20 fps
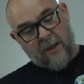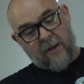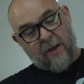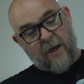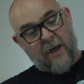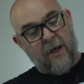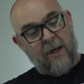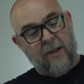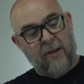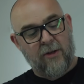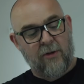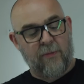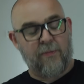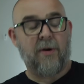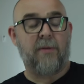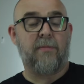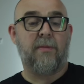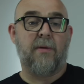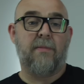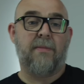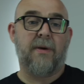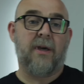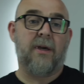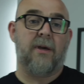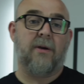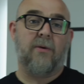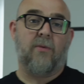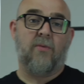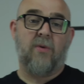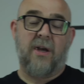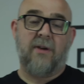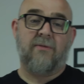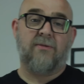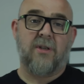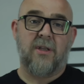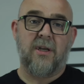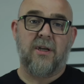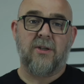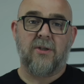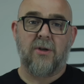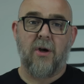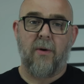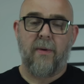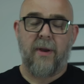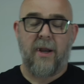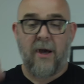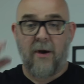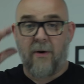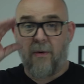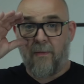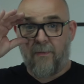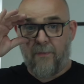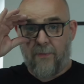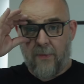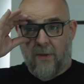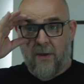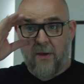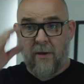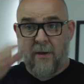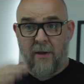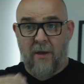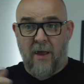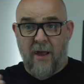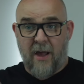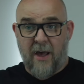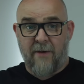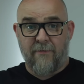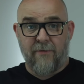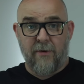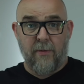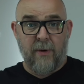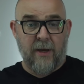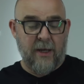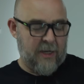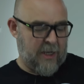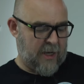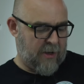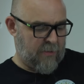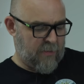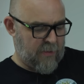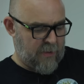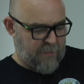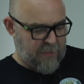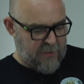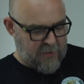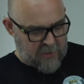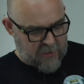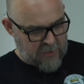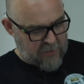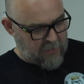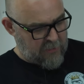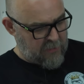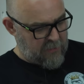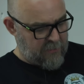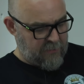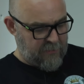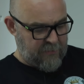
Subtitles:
And there'll probably be waves of these going out every week now up until